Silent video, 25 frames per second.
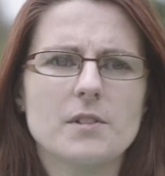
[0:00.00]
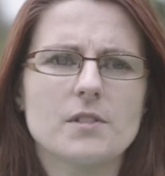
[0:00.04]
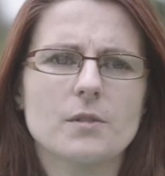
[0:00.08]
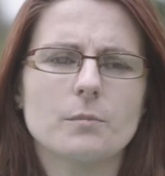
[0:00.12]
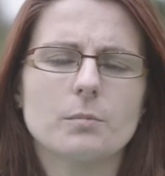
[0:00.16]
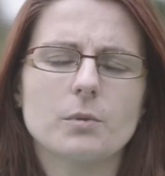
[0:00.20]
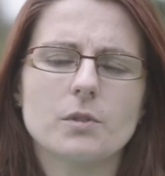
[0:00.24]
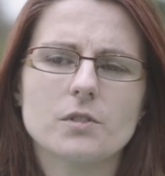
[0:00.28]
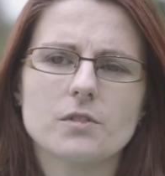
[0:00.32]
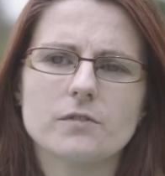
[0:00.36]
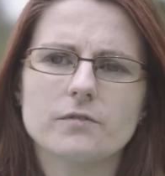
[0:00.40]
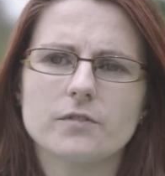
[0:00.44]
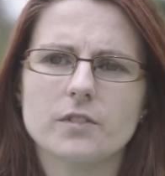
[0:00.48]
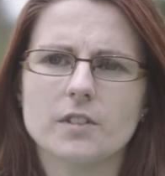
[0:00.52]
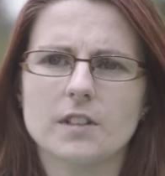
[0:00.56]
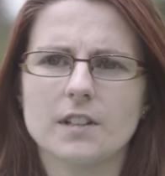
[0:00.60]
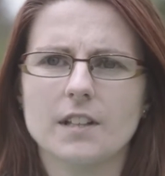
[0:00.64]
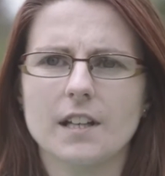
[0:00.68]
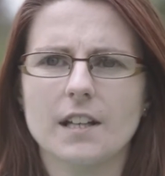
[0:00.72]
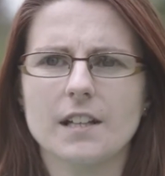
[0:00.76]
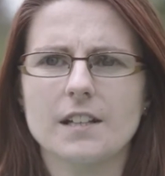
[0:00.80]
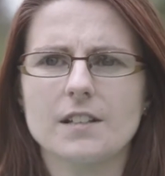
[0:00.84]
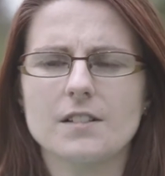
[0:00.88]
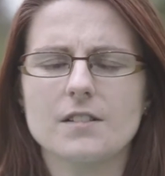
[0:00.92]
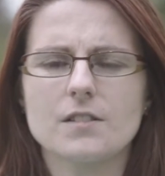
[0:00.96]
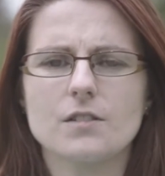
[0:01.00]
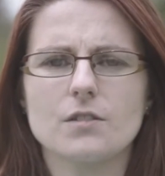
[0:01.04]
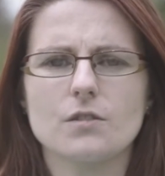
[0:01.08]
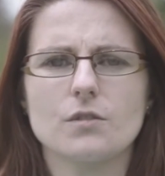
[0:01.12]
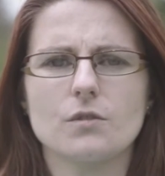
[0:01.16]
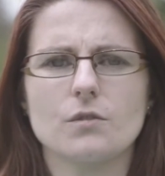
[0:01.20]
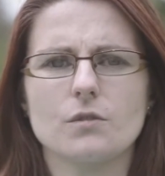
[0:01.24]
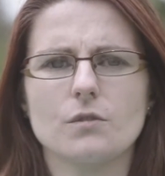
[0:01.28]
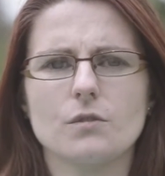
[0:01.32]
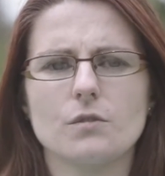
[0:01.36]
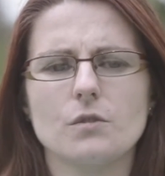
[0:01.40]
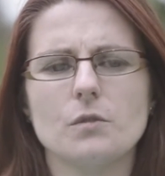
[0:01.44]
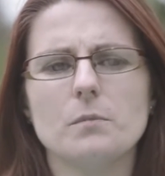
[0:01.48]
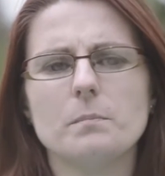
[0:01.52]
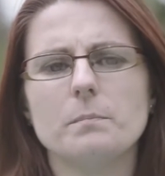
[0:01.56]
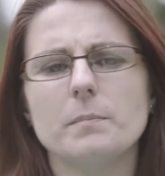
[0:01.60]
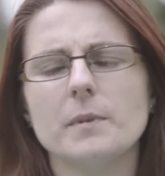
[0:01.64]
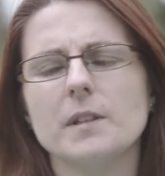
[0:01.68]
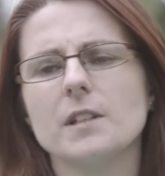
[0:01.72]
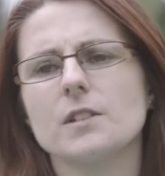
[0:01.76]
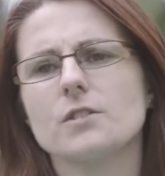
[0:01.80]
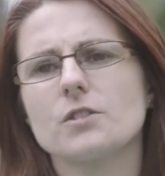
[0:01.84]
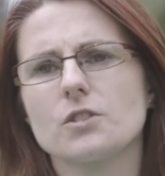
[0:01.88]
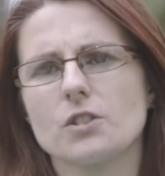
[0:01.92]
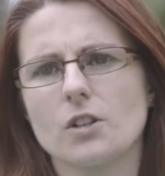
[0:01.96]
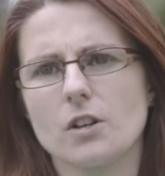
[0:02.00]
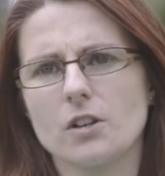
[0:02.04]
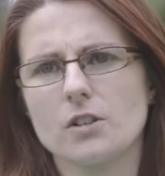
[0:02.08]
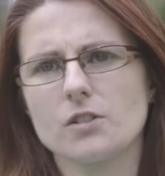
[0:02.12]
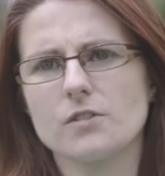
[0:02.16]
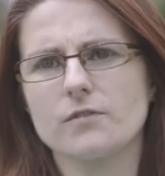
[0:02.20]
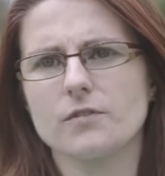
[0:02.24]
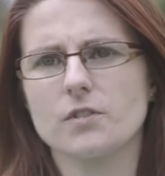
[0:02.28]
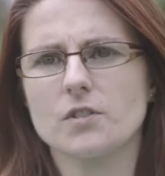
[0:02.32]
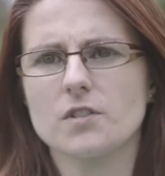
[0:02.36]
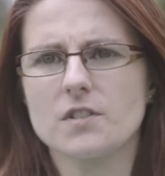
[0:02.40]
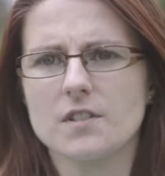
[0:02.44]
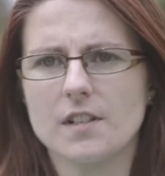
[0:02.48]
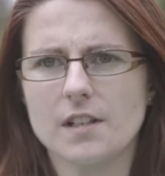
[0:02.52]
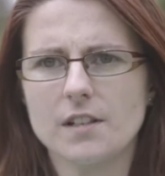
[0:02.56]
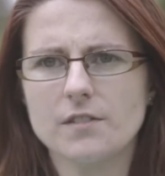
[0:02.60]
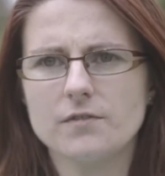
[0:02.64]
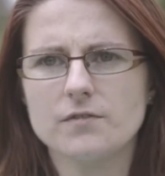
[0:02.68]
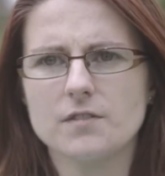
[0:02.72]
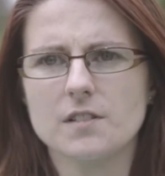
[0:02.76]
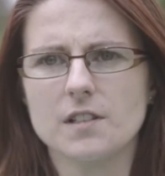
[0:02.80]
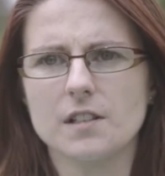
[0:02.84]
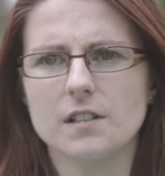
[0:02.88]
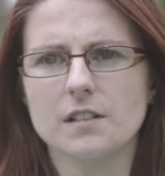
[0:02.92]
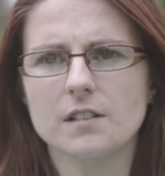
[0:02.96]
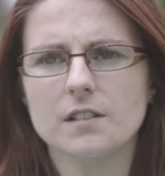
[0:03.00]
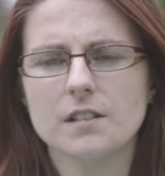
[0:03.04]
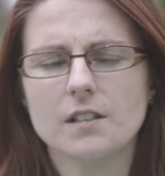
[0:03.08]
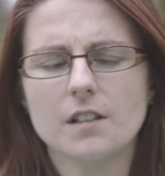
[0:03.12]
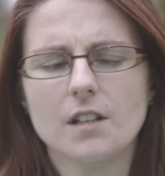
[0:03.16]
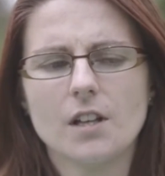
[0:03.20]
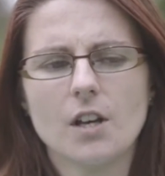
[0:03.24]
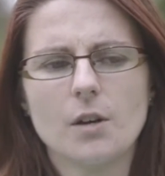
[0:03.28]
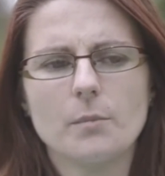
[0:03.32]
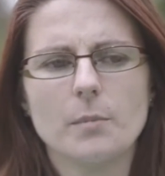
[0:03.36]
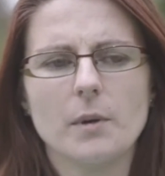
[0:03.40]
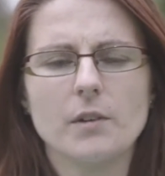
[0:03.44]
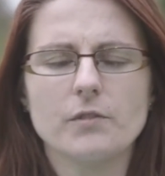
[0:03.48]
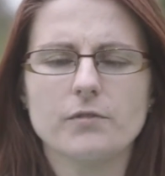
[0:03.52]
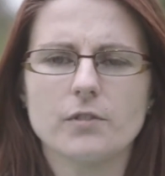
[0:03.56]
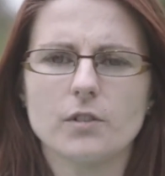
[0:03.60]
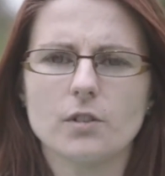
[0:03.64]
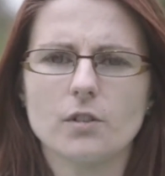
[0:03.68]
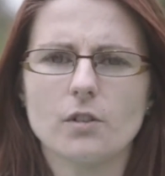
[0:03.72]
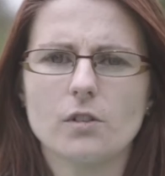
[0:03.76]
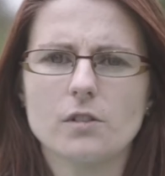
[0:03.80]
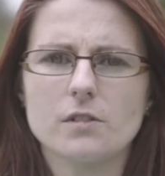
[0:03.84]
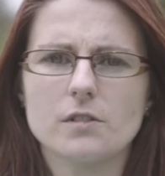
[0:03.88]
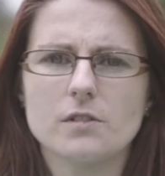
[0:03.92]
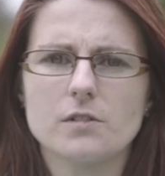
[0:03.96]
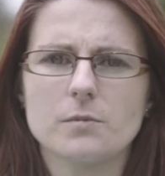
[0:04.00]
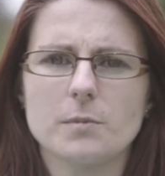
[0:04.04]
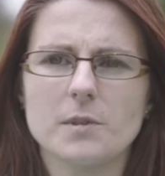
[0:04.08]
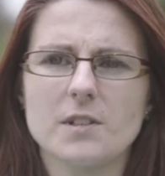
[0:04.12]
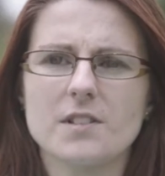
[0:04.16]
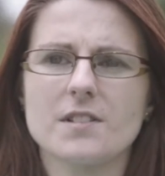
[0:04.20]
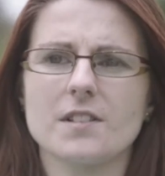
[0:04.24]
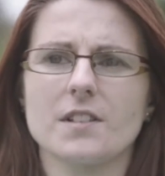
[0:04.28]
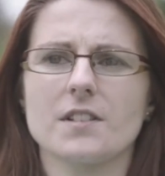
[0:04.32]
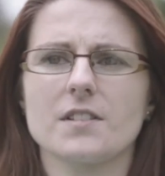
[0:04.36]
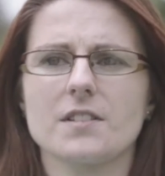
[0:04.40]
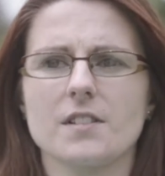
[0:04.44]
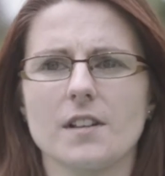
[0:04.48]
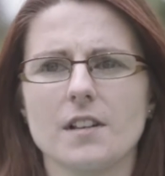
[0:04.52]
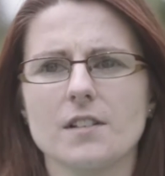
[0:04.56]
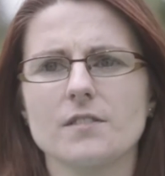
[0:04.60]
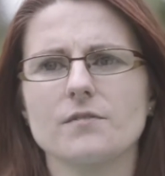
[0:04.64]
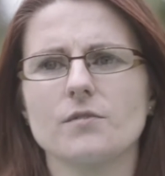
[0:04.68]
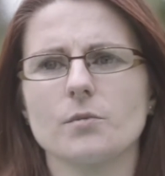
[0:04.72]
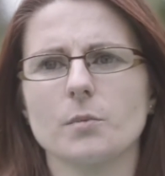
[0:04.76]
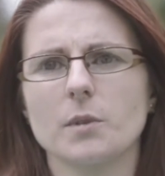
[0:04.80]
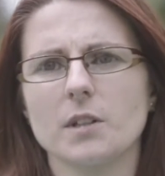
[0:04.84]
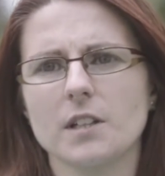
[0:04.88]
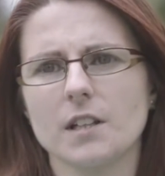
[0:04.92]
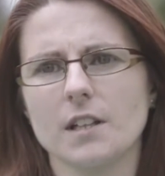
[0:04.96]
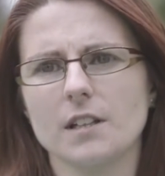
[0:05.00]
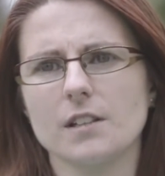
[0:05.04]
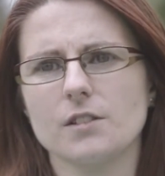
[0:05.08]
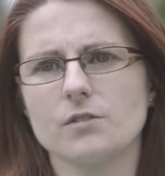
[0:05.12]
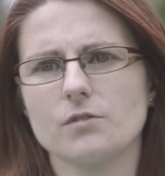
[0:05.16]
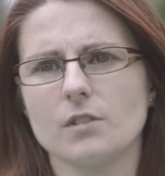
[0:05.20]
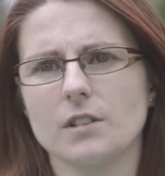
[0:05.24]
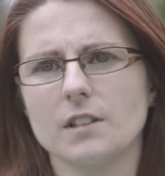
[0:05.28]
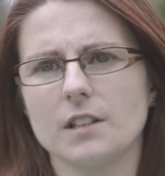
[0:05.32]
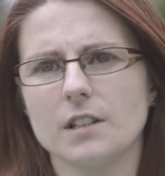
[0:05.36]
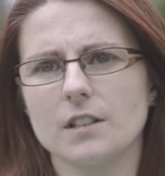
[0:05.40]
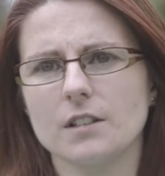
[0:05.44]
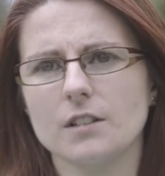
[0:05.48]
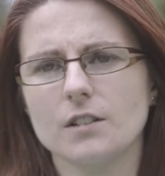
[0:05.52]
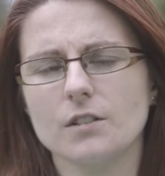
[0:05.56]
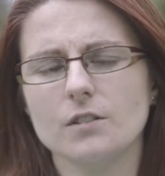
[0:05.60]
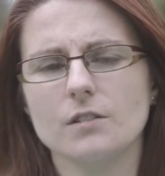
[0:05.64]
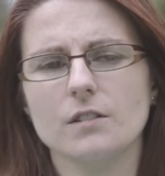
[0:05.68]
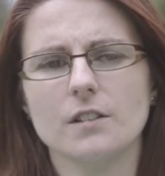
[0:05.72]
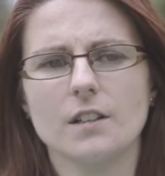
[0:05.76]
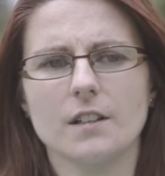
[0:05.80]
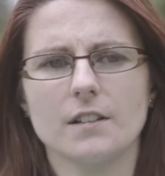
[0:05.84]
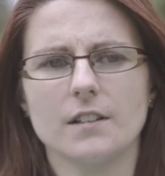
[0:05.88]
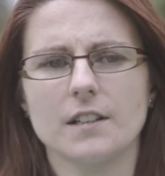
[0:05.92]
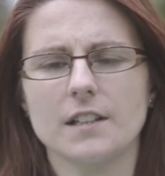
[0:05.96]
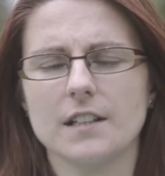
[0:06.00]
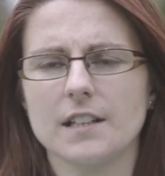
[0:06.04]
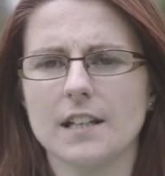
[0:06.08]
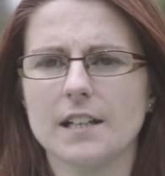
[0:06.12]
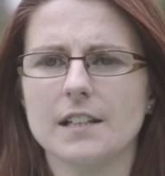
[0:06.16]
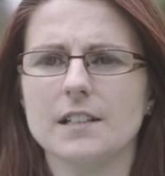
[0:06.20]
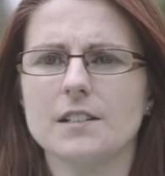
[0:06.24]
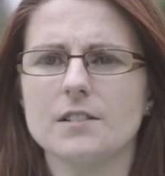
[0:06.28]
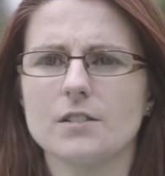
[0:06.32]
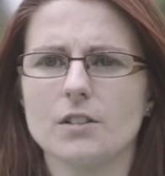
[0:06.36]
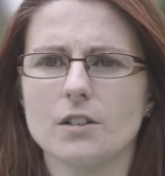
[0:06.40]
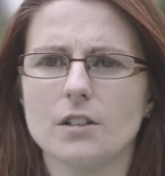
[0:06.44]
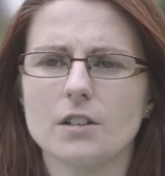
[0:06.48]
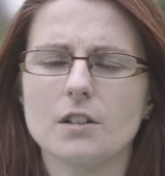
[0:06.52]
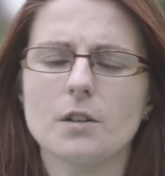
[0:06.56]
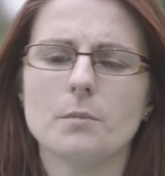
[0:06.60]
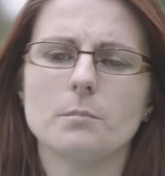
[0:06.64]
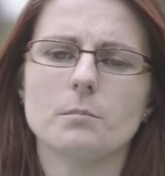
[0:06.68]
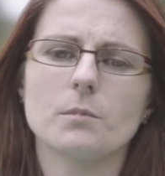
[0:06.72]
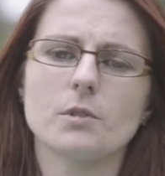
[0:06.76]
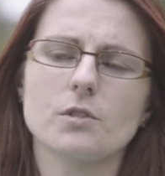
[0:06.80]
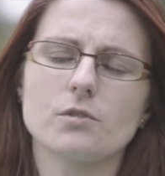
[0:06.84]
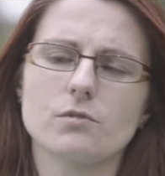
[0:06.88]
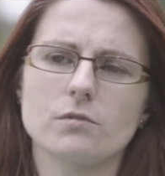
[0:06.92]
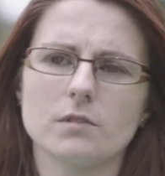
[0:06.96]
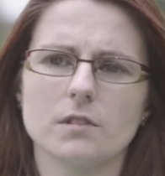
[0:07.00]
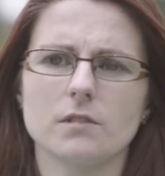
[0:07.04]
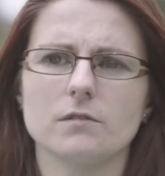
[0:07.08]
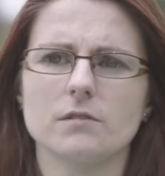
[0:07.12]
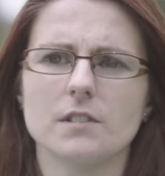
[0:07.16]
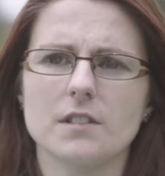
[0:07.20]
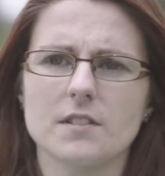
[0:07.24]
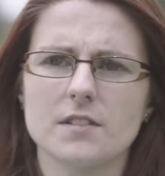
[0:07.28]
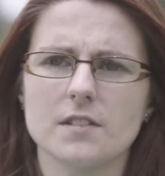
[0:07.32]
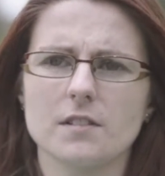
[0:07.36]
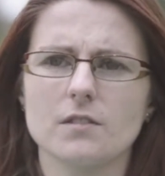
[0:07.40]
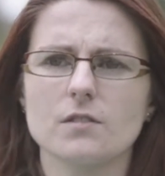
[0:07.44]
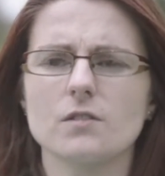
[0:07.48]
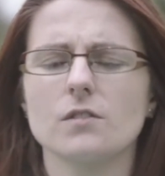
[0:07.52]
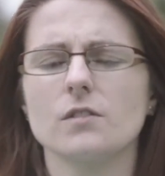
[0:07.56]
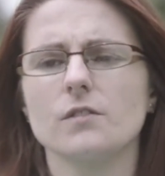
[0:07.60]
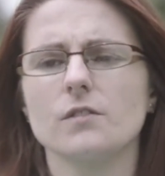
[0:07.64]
important for the guide to be in charge for safety, but in order to be successful in guide running, the guider must really listen to the